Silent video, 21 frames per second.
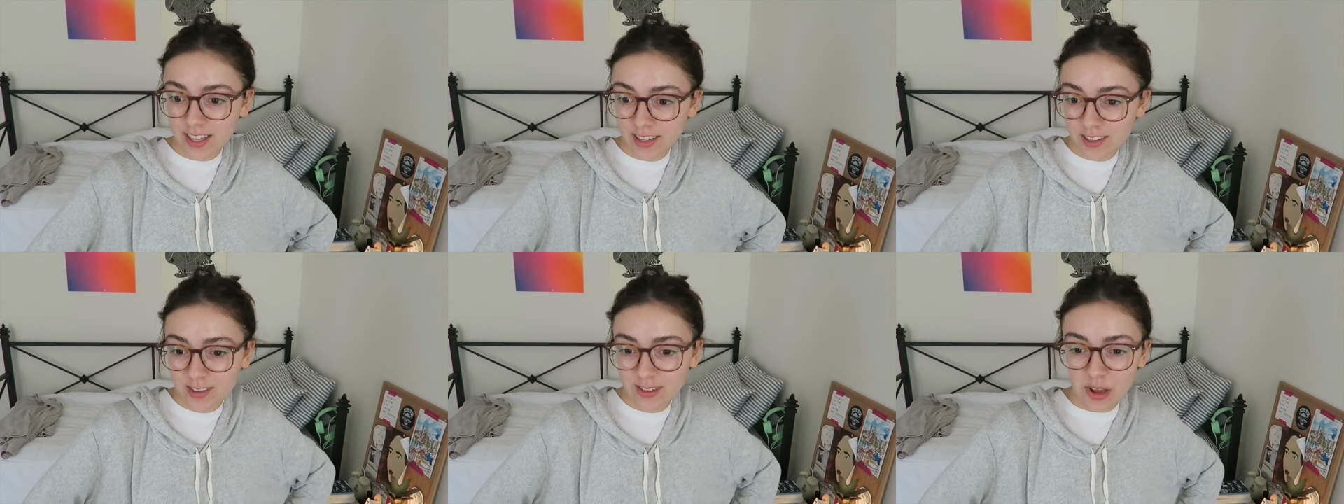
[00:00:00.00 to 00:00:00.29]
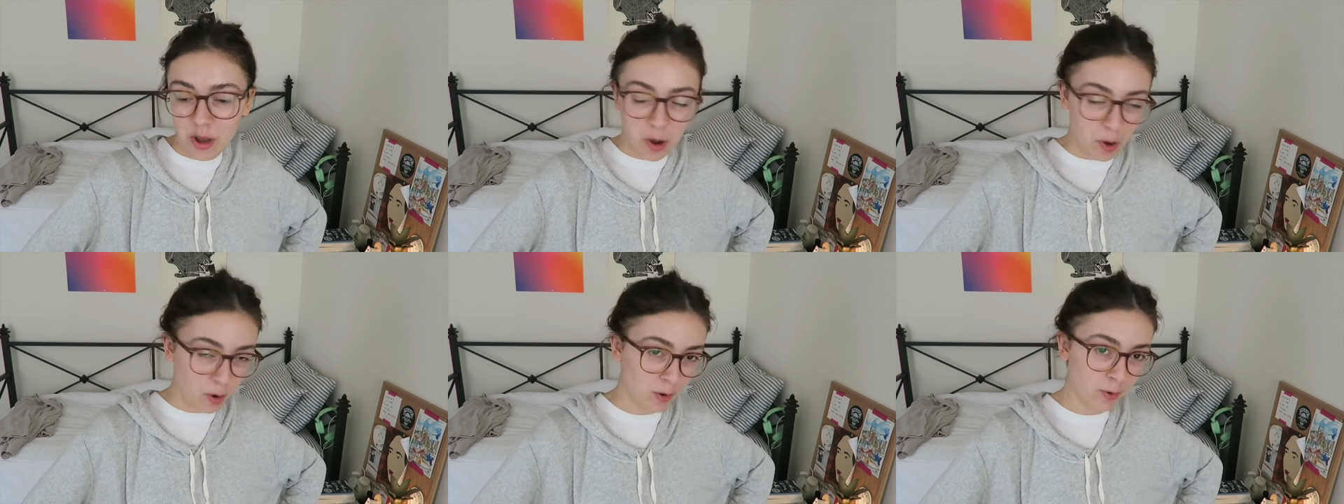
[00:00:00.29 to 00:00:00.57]

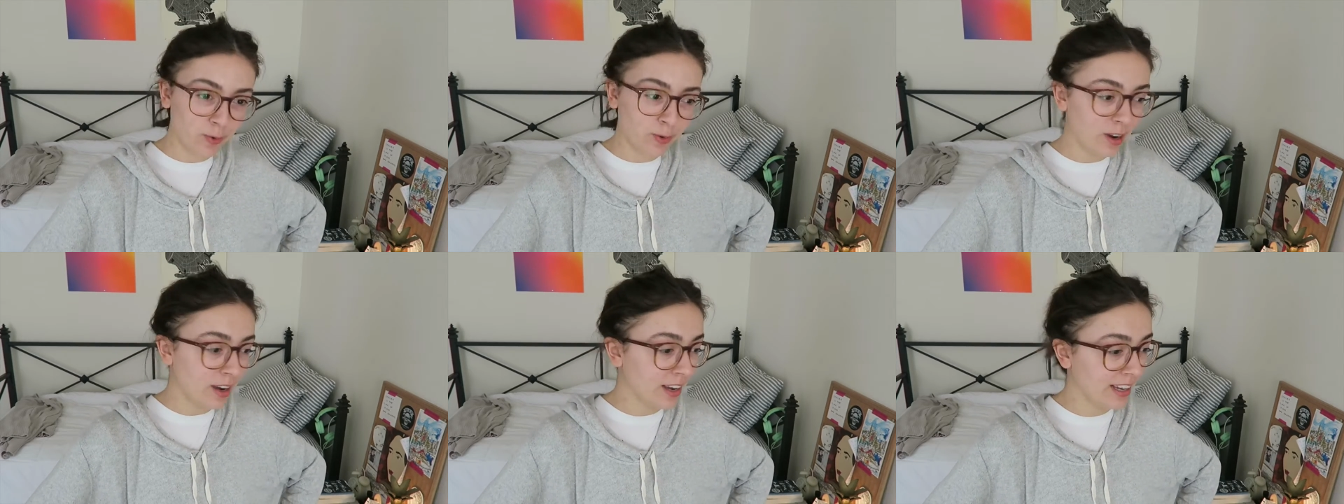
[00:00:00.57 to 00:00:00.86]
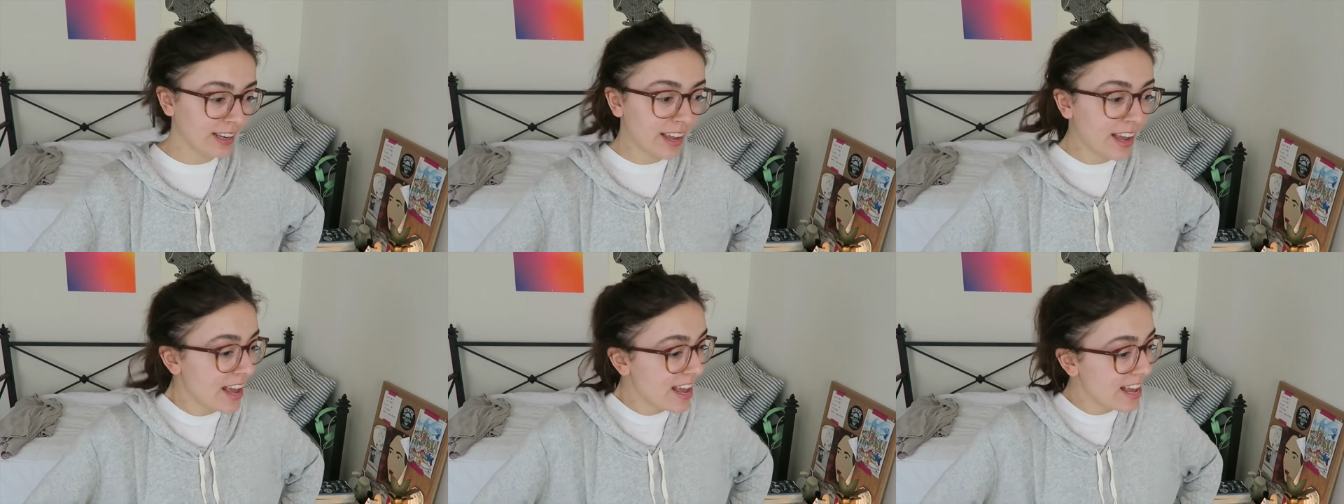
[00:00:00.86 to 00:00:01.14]
that's awkward.
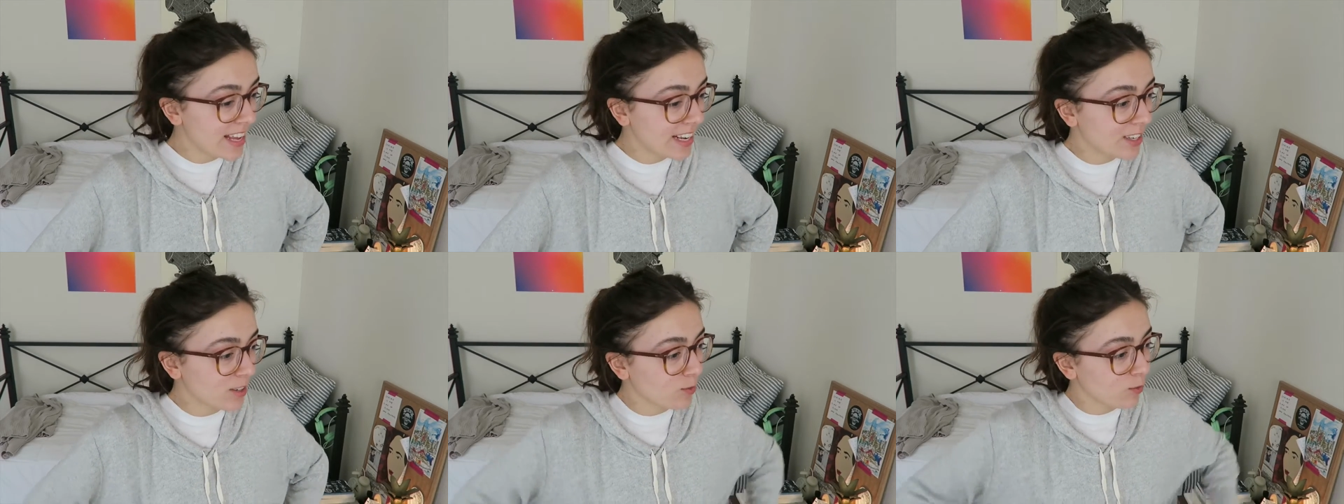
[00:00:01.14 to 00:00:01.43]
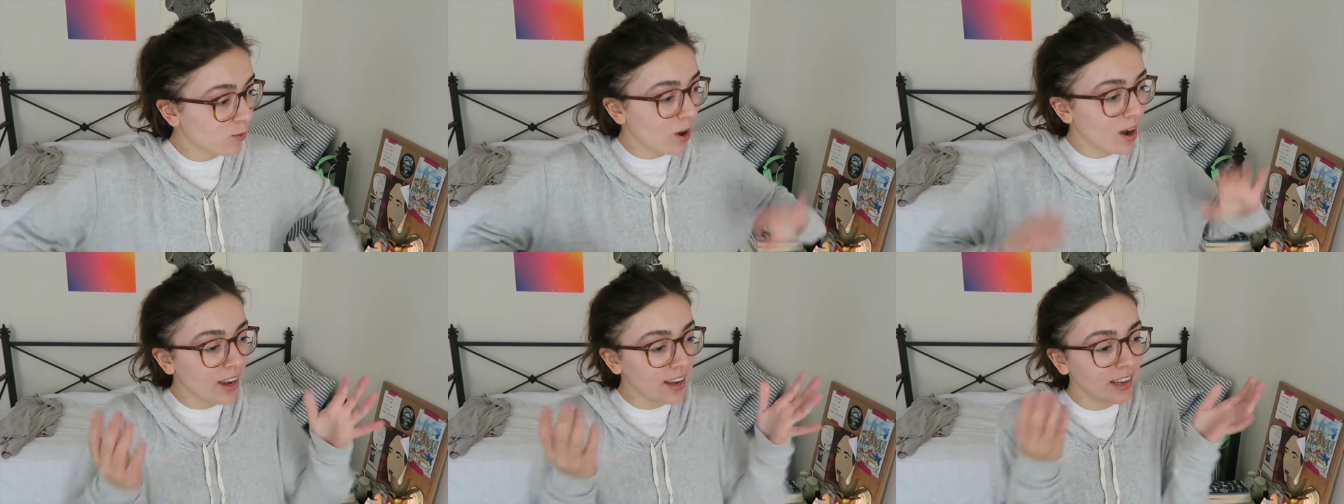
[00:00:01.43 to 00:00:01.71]
I hate,
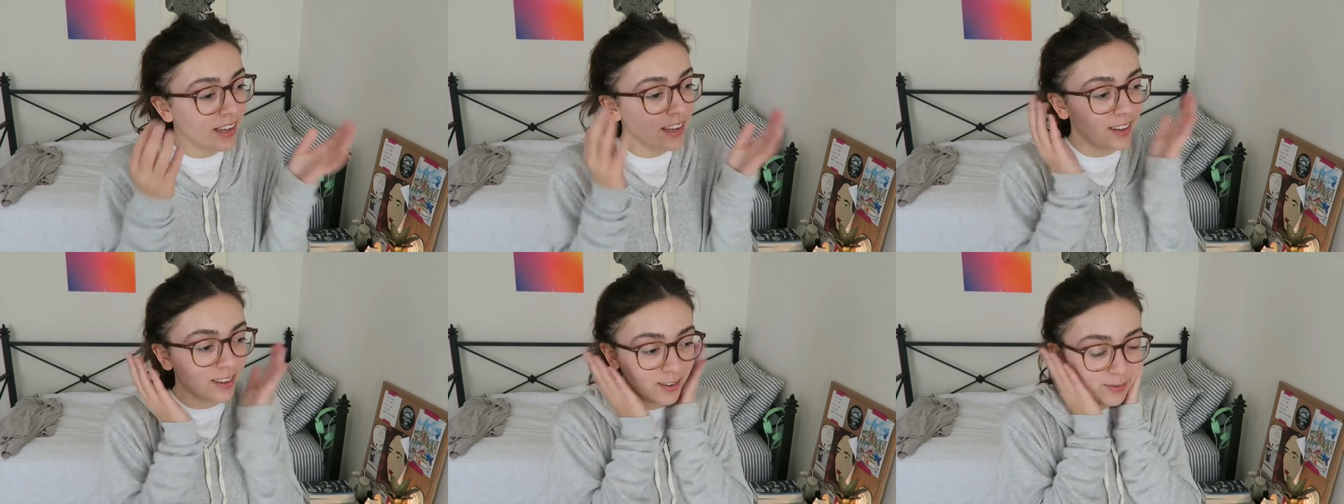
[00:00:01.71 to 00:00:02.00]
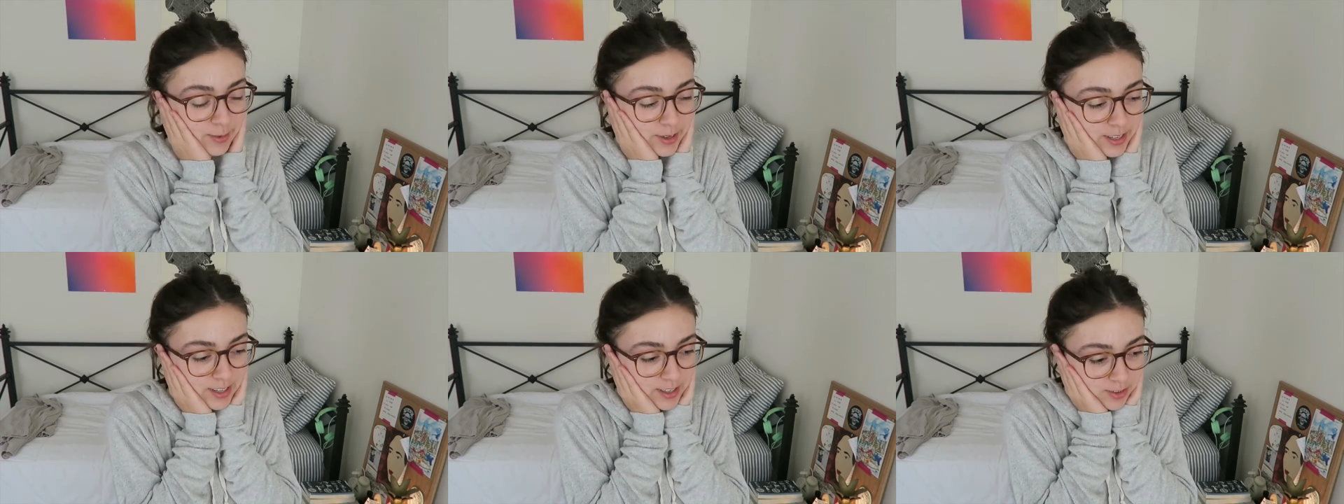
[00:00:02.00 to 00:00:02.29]
why
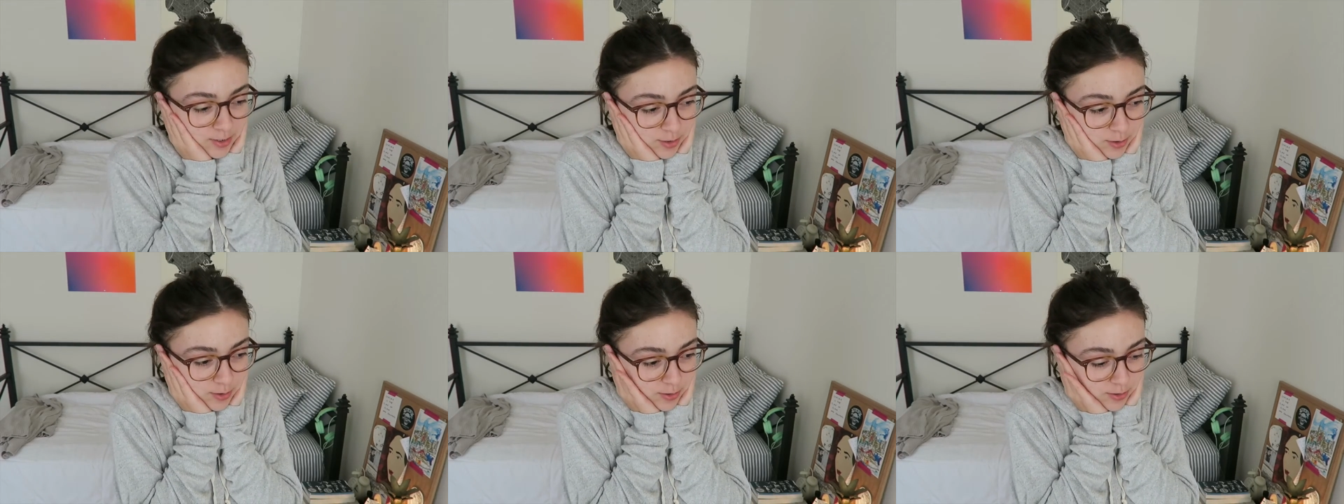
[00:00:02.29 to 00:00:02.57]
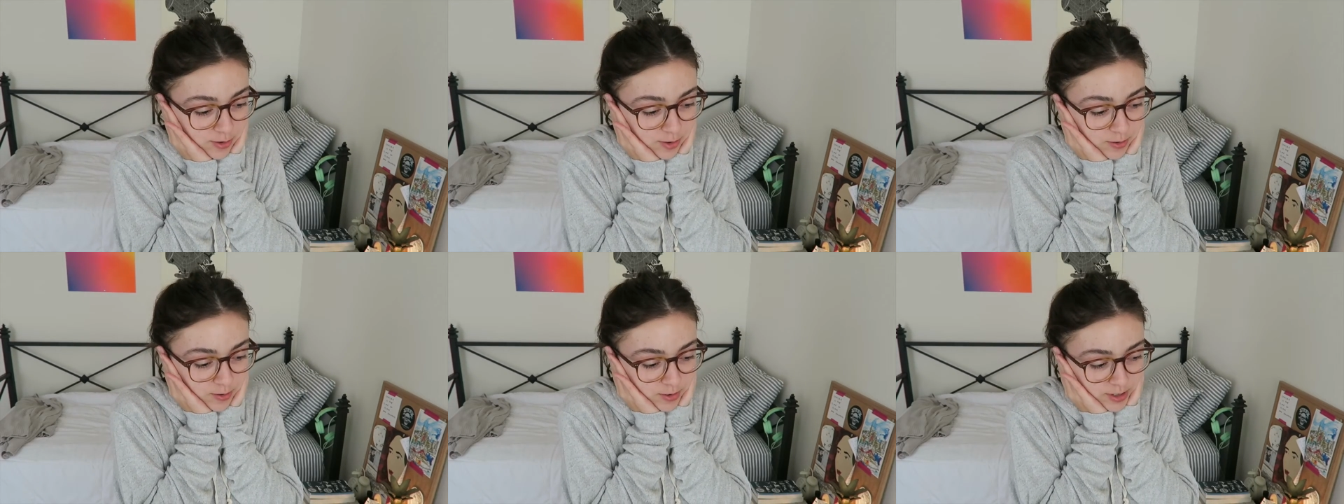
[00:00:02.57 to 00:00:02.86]
are my
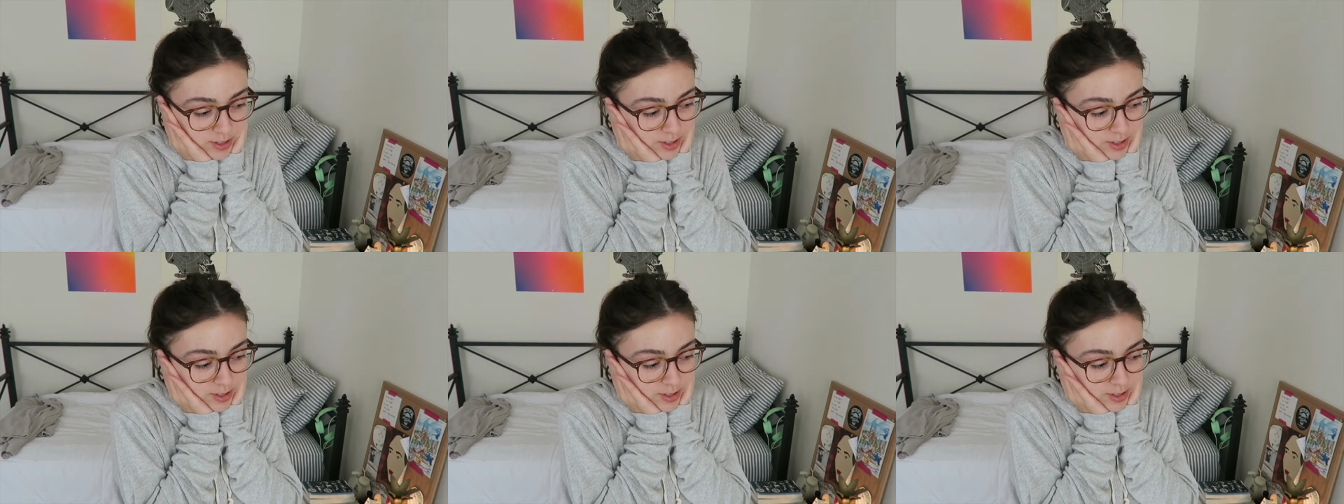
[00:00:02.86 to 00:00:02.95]
intros so